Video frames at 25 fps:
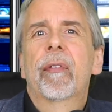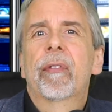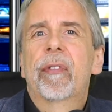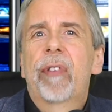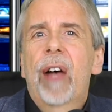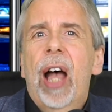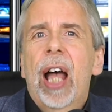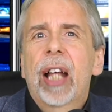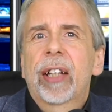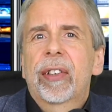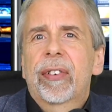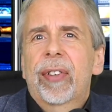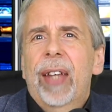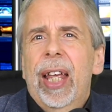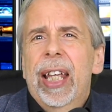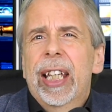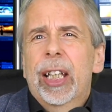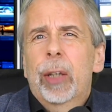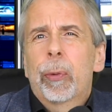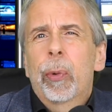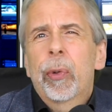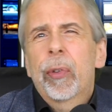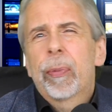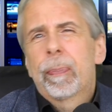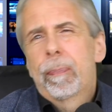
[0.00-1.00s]
that
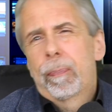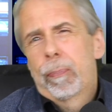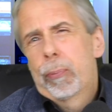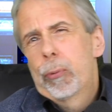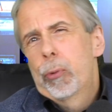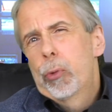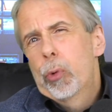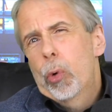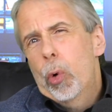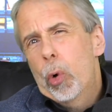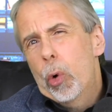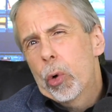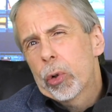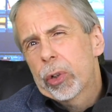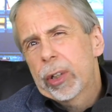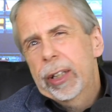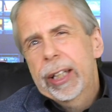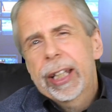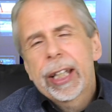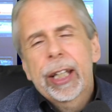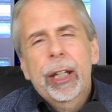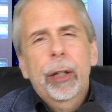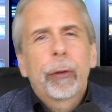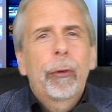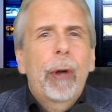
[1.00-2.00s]
take was
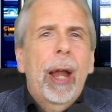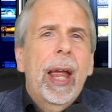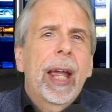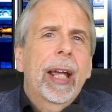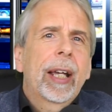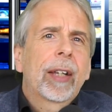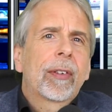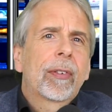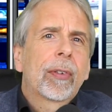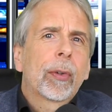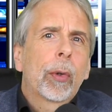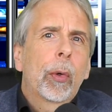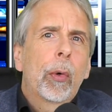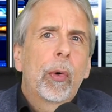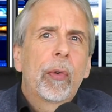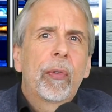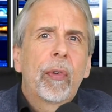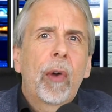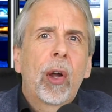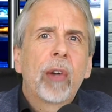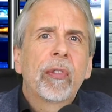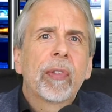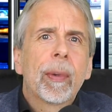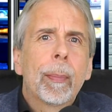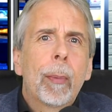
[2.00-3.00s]
broadly correct,
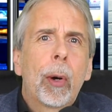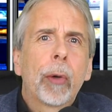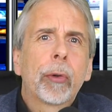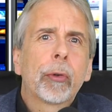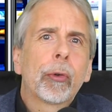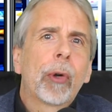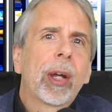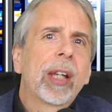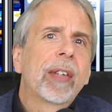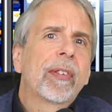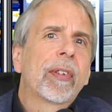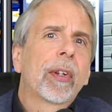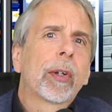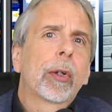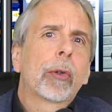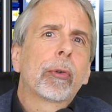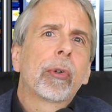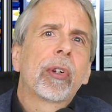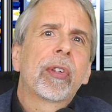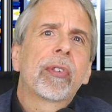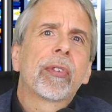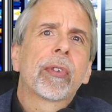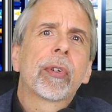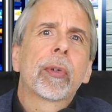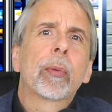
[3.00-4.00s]
although the moderator,
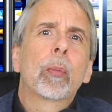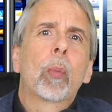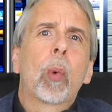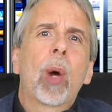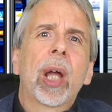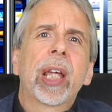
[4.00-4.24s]
Kristen